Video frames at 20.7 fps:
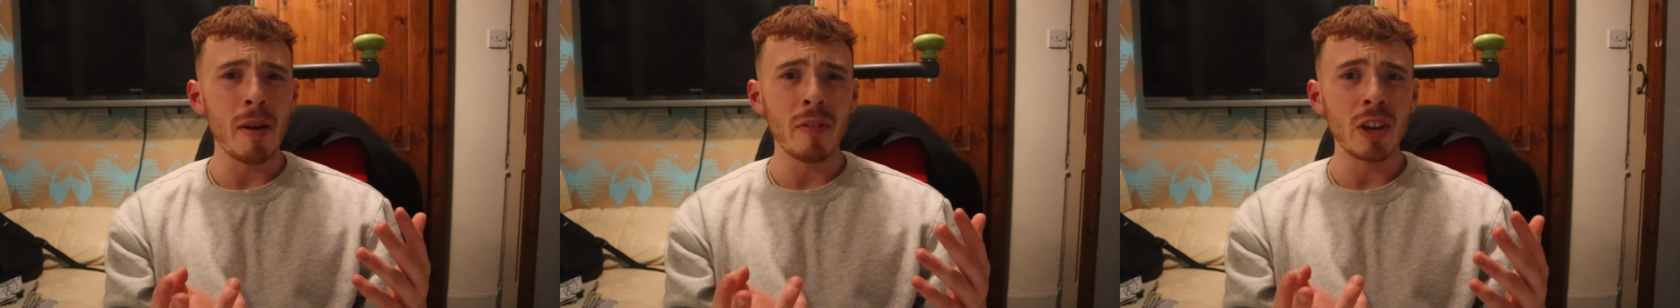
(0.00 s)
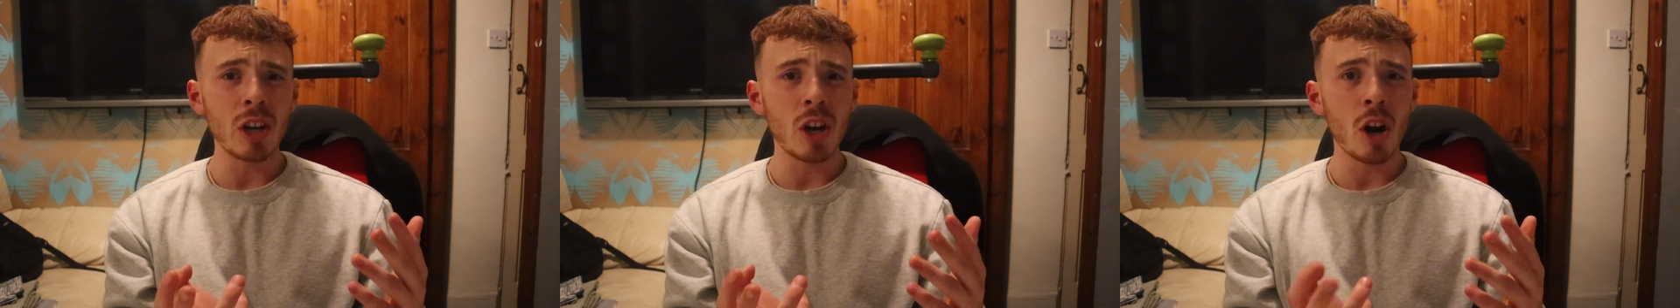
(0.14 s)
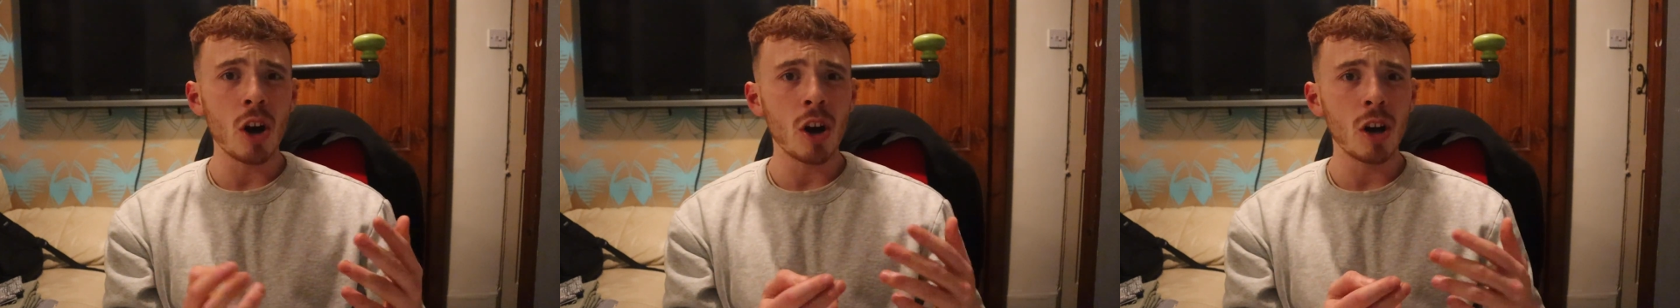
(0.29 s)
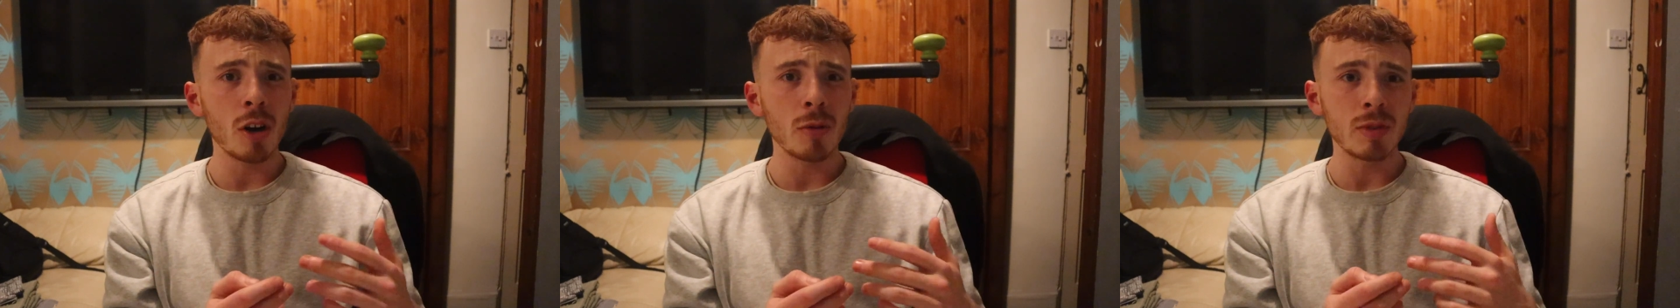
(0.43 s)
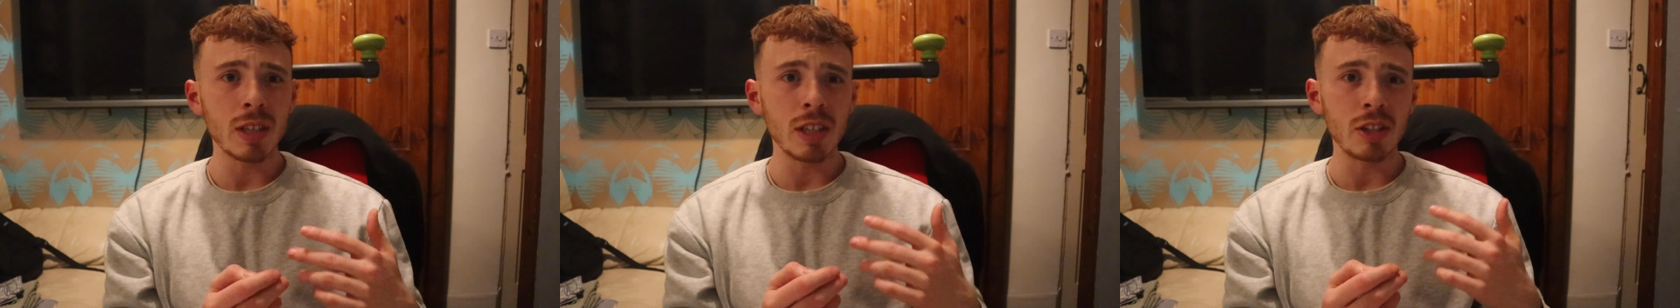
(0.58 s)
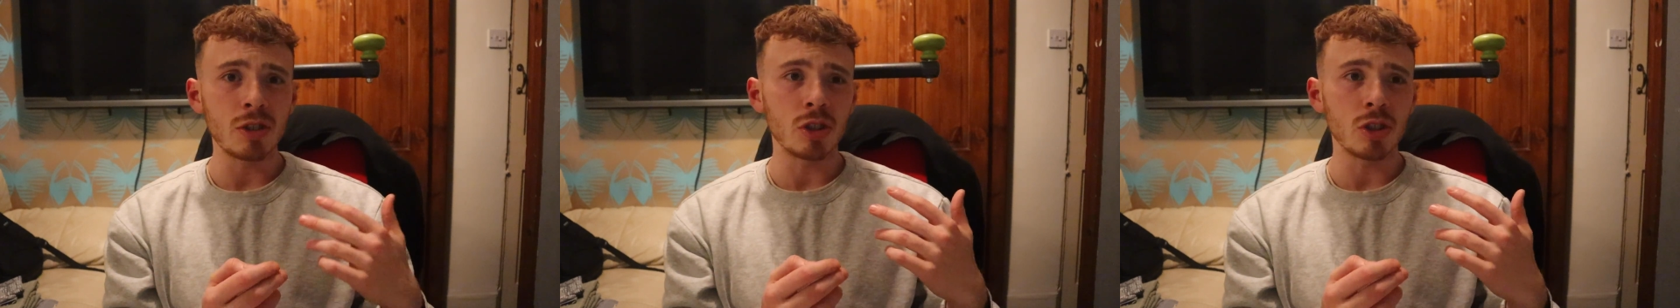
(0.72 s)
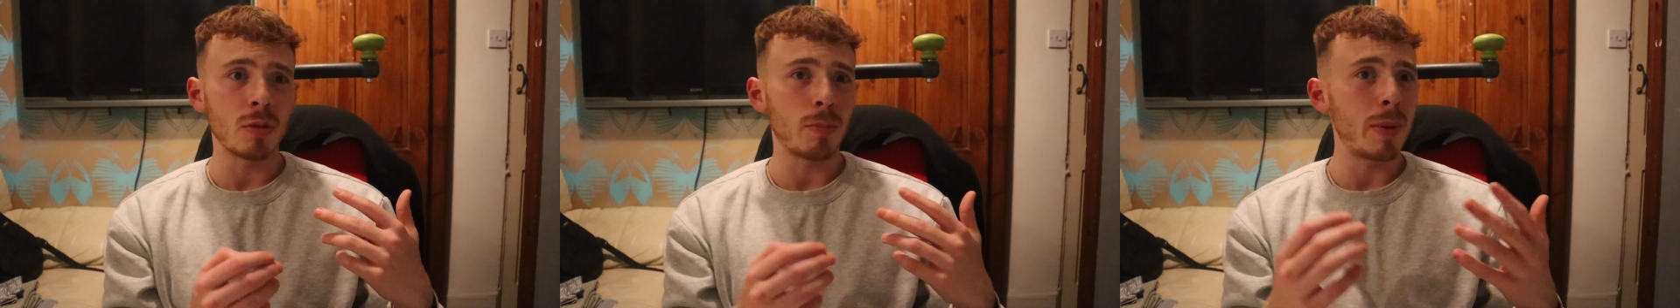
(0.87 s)
having carbs,
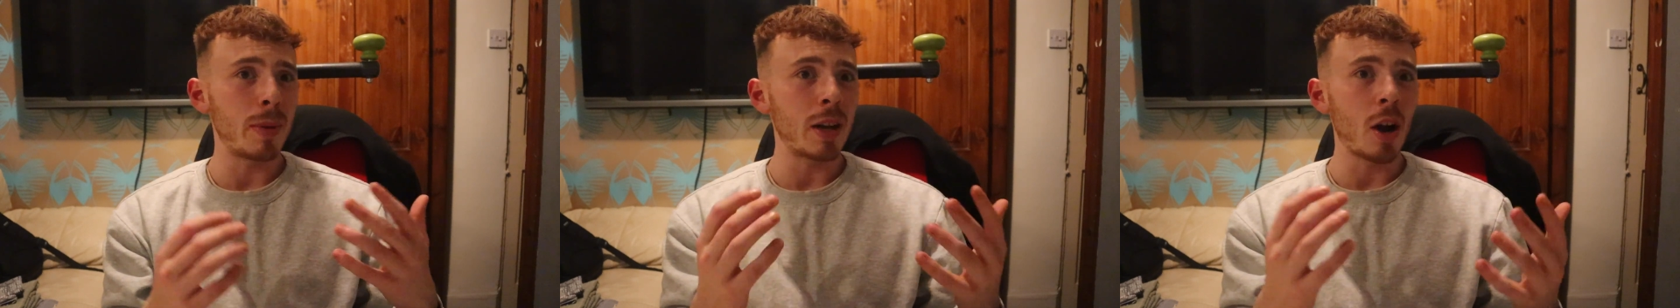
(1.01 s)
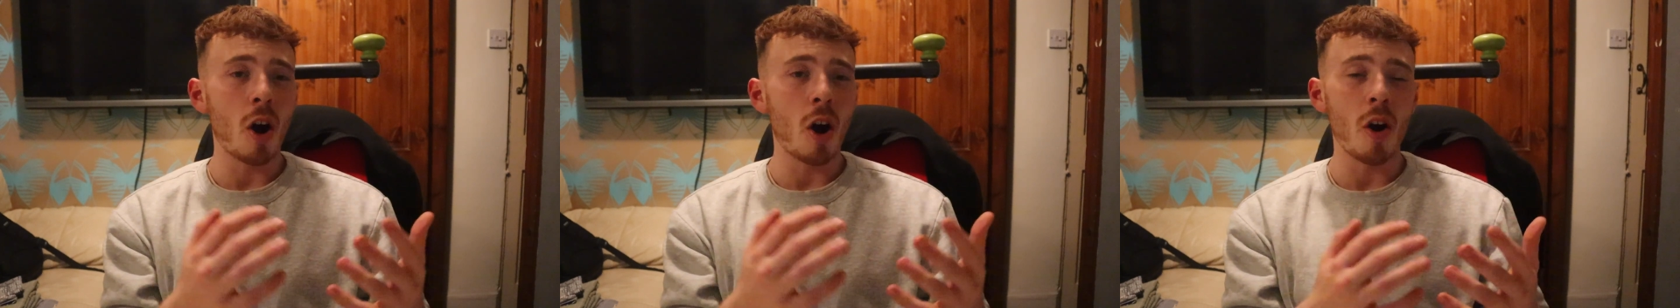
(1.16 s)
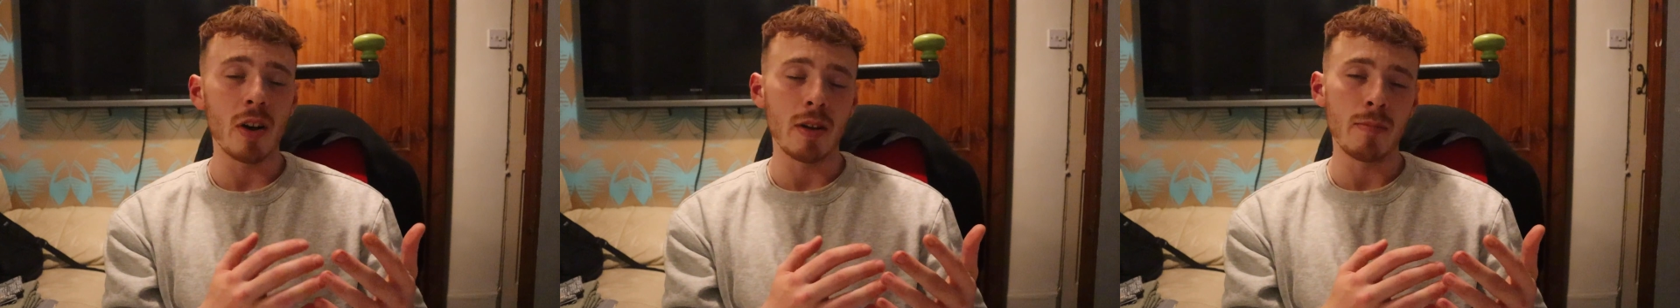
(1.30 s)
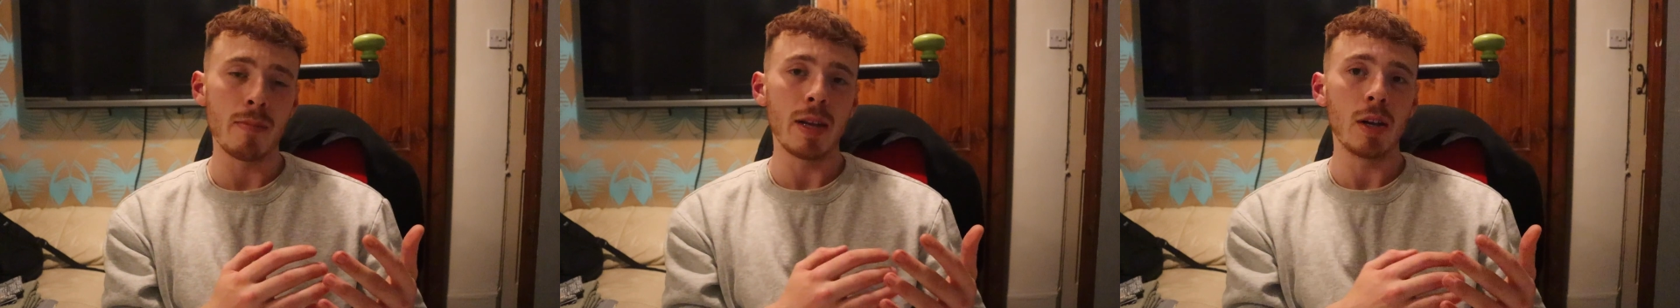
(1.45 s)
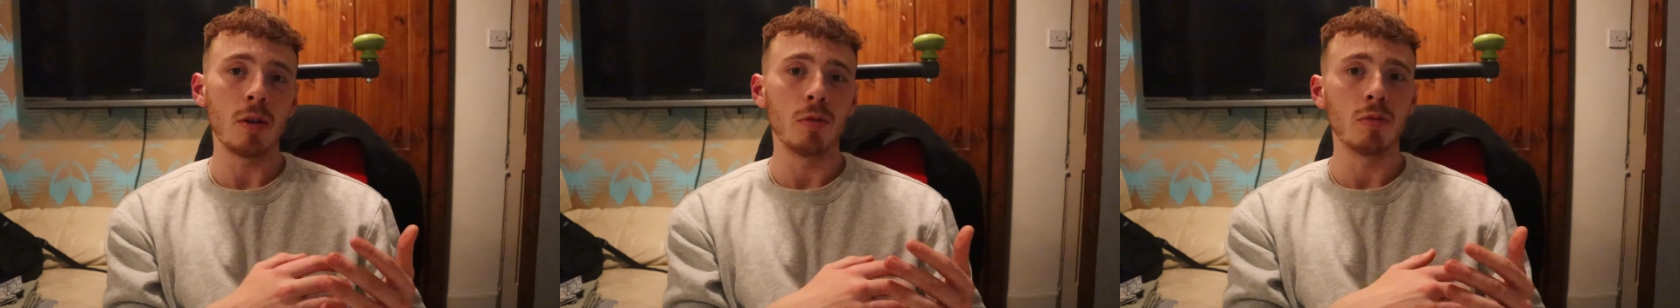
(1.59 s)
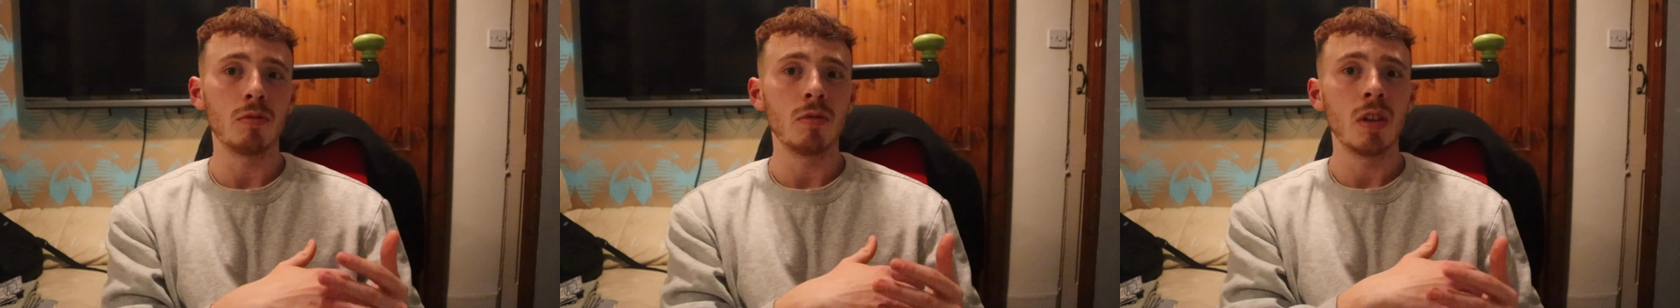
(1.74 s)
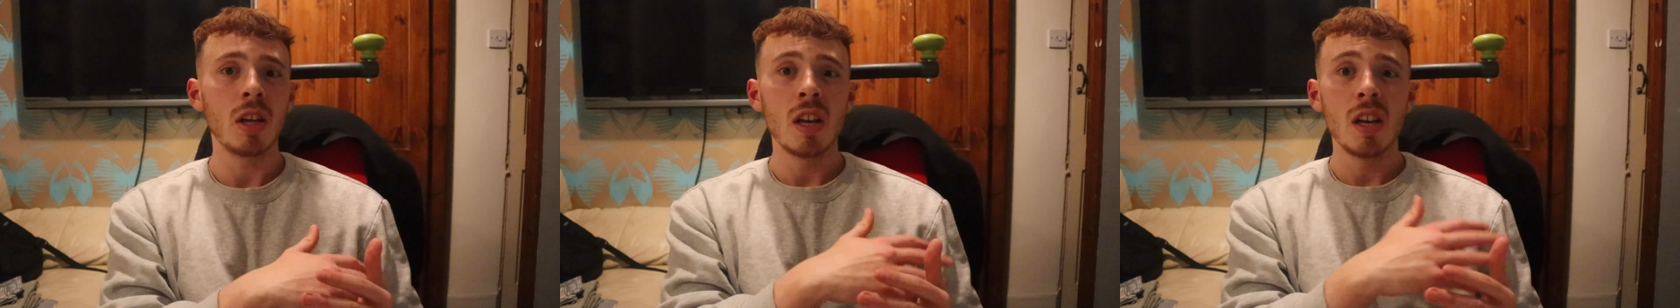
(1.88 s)
it's just a big hearty
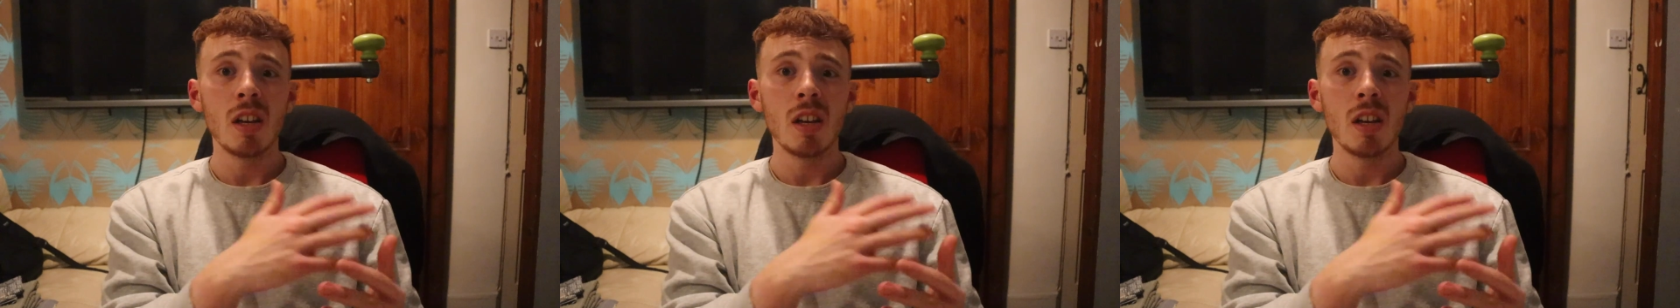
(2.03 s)
meal